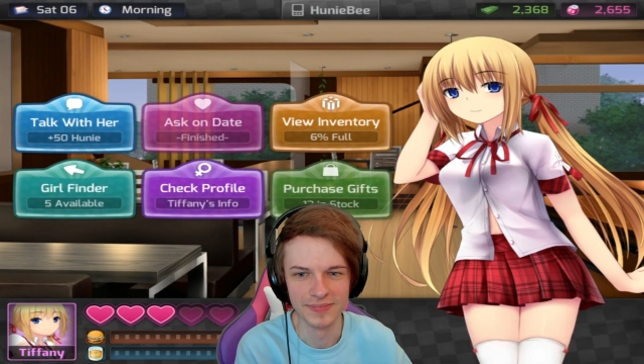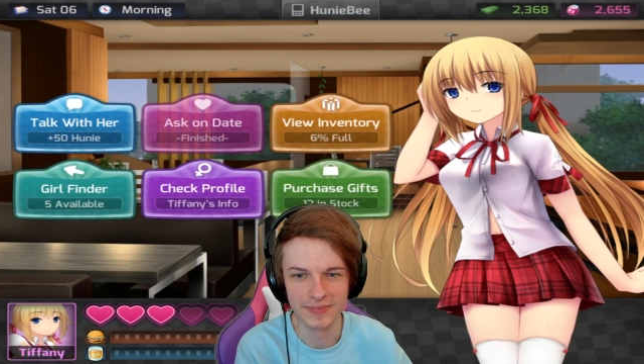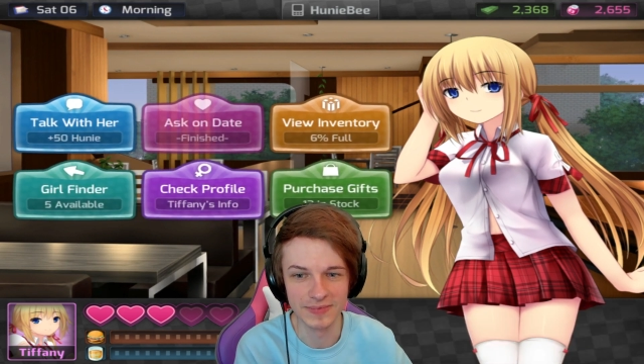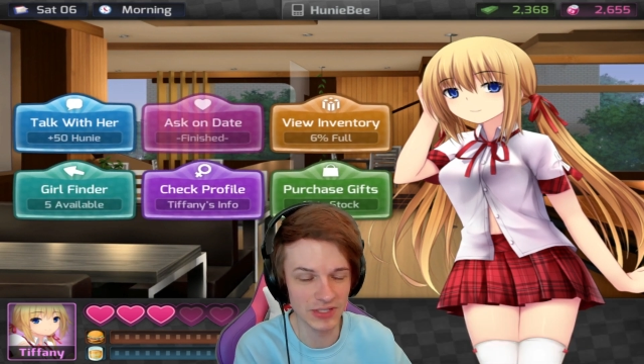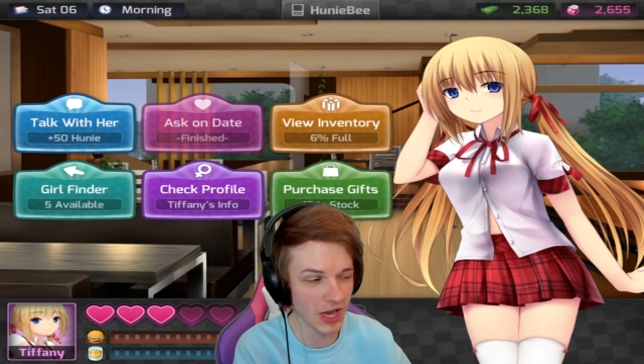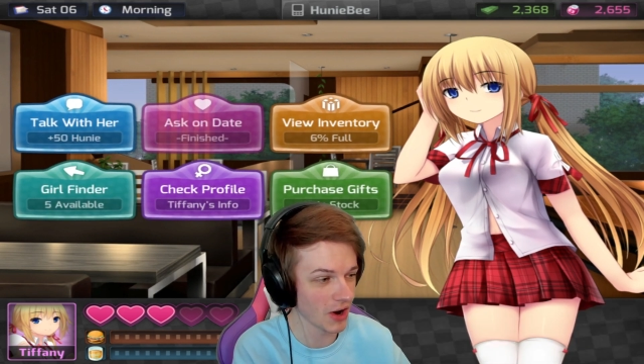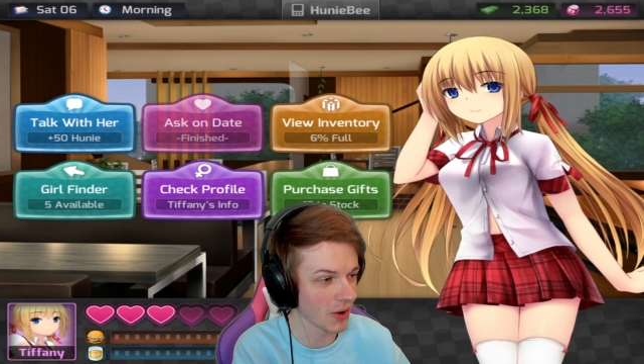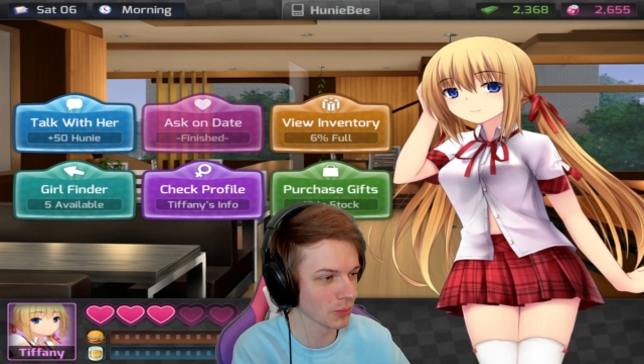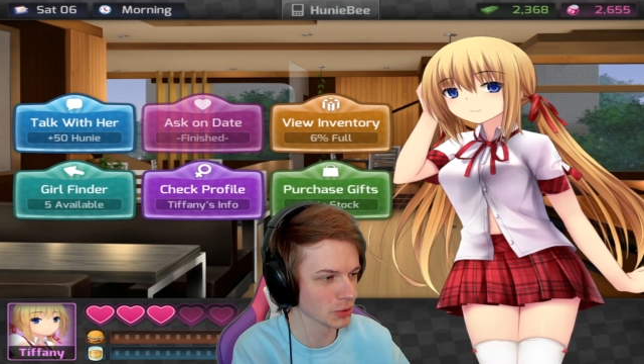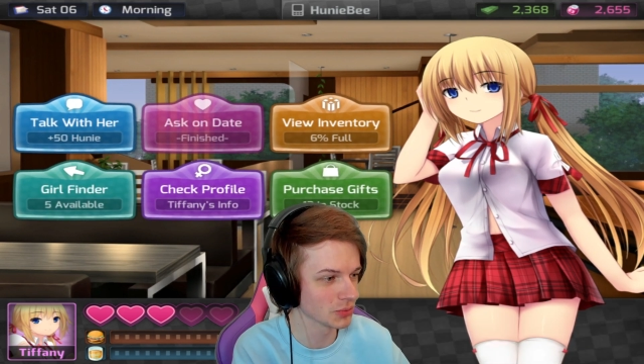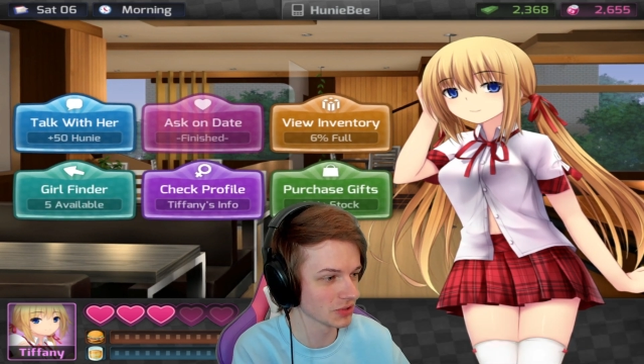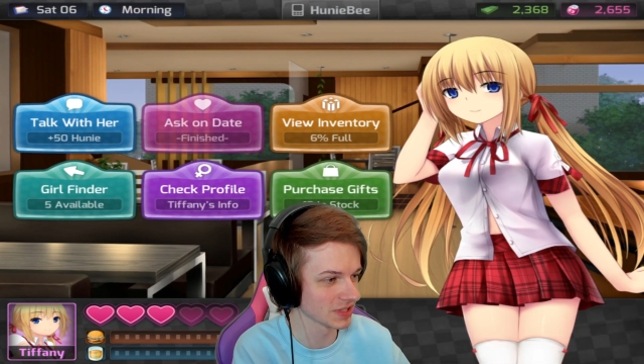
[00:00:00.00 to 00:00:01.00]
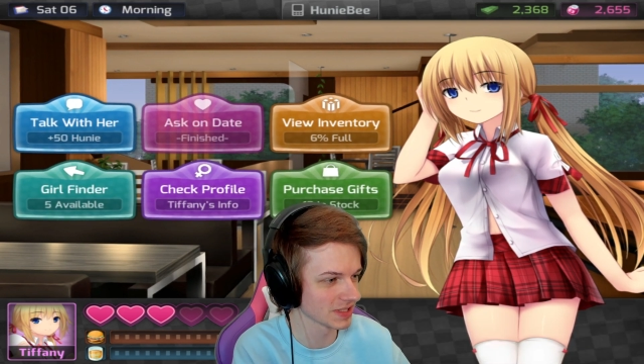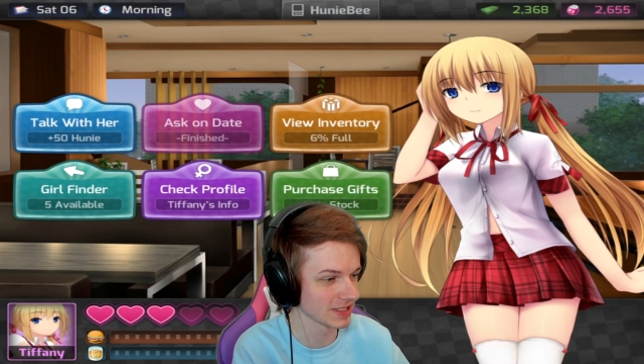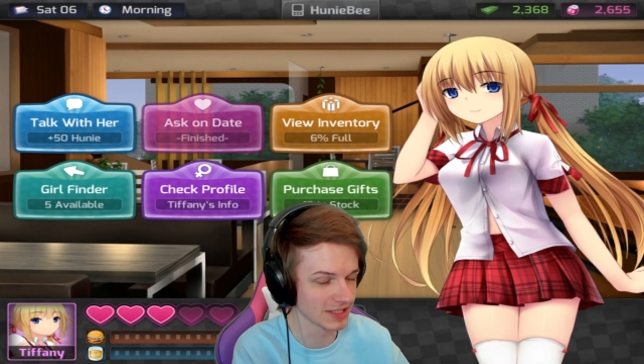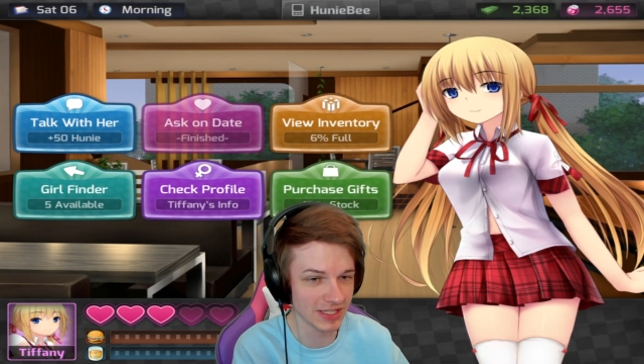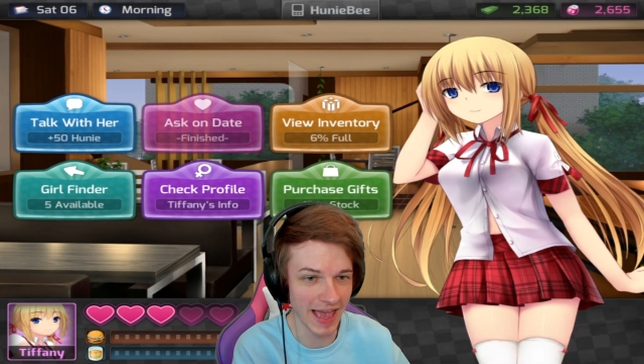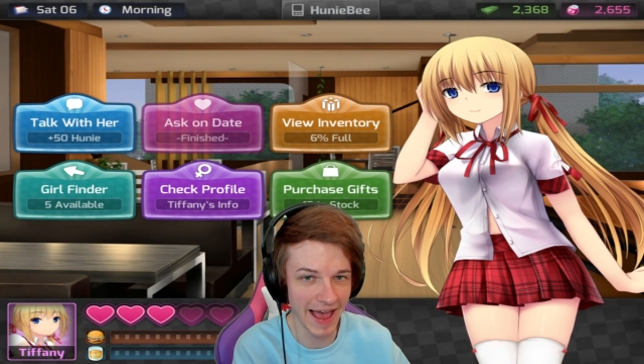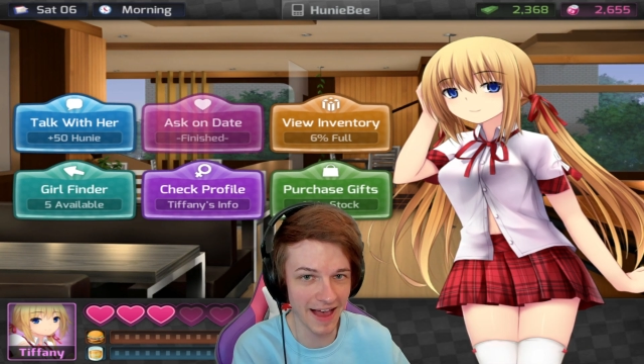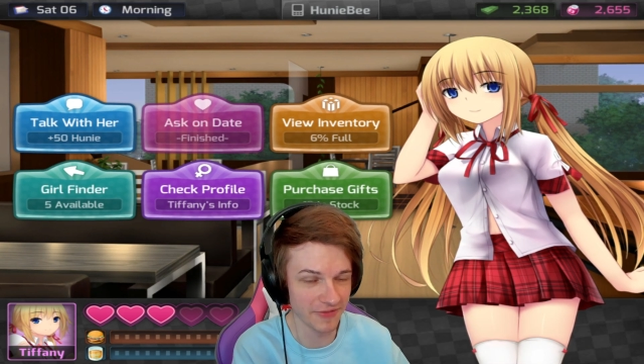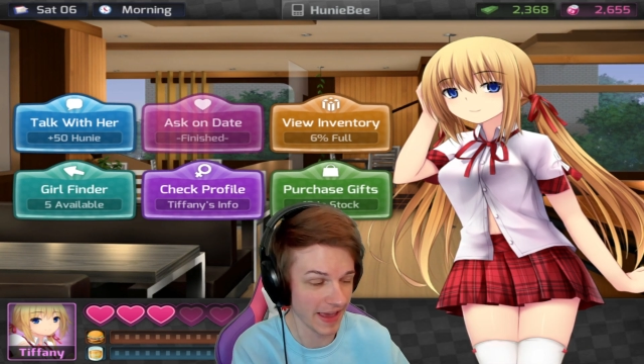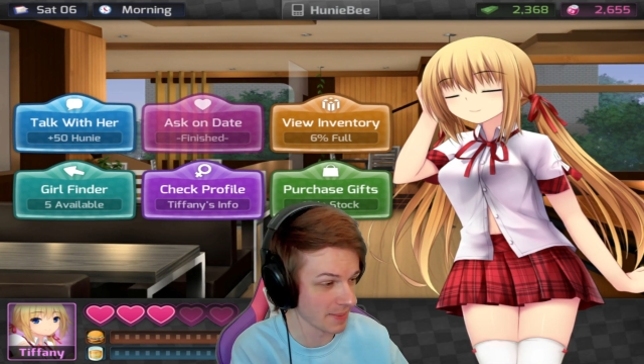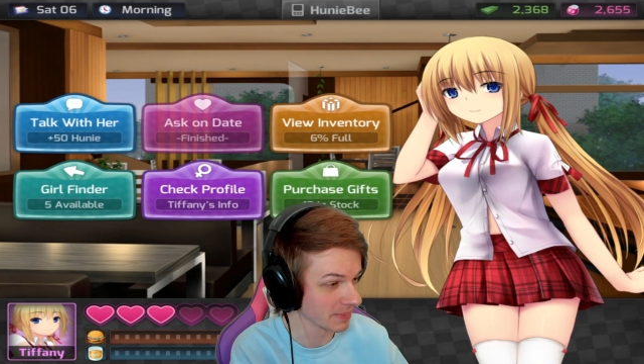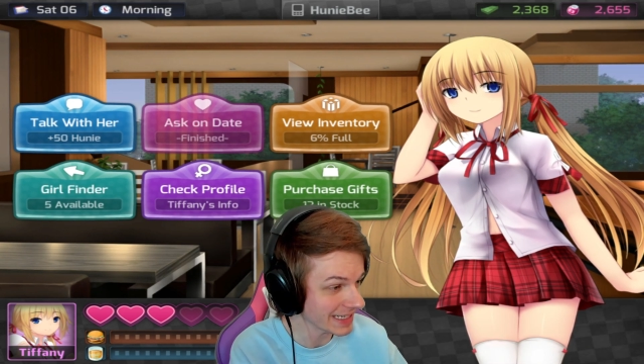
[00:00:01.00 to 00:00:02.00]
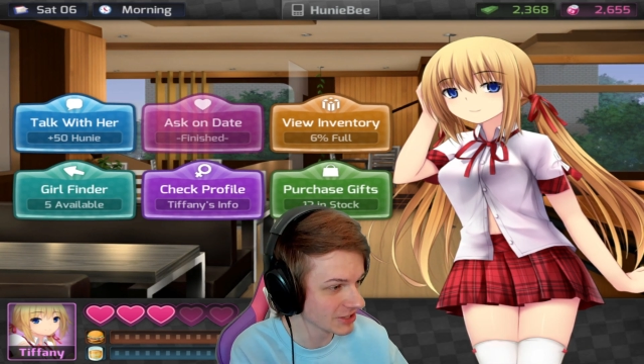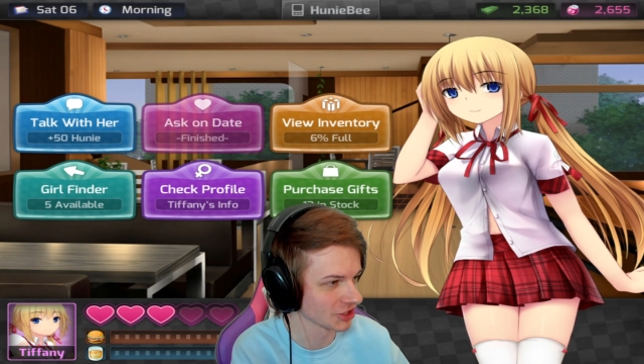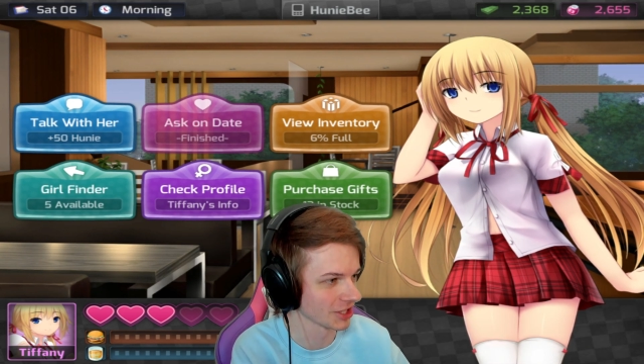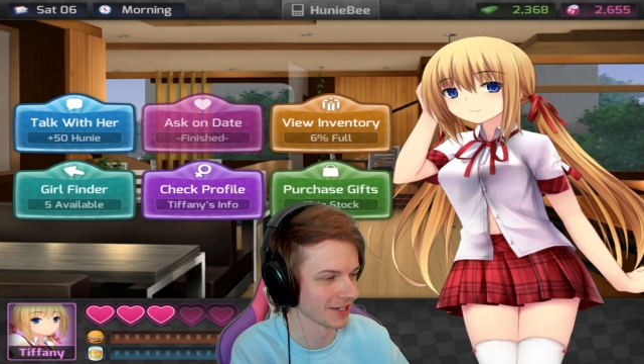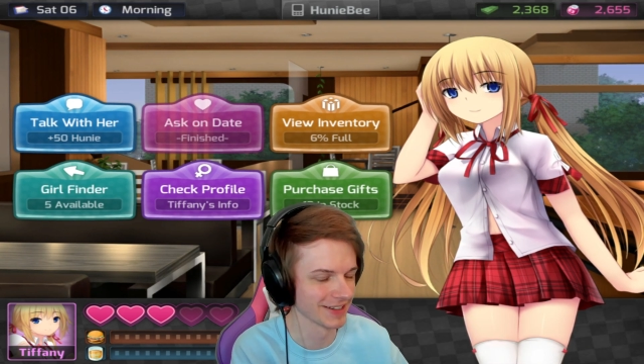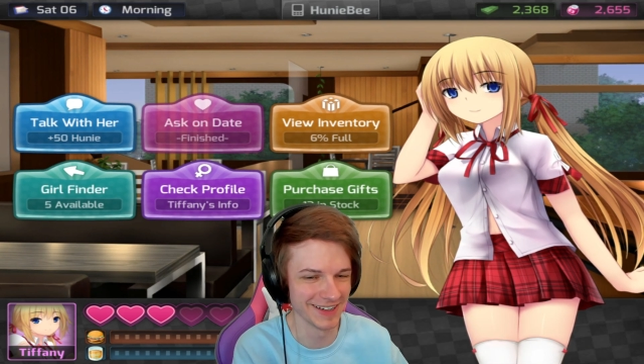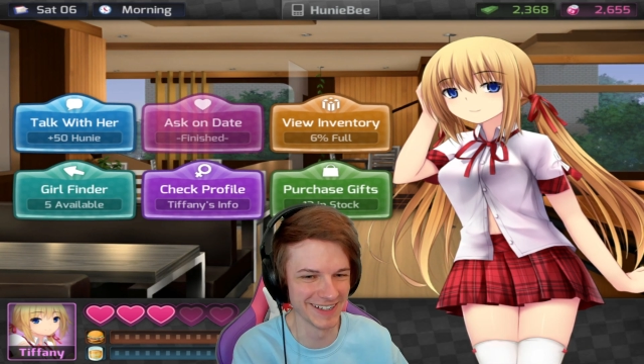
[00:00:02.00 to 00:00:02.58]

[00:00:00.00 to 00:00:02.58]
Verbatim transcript: No, you just have amnesia.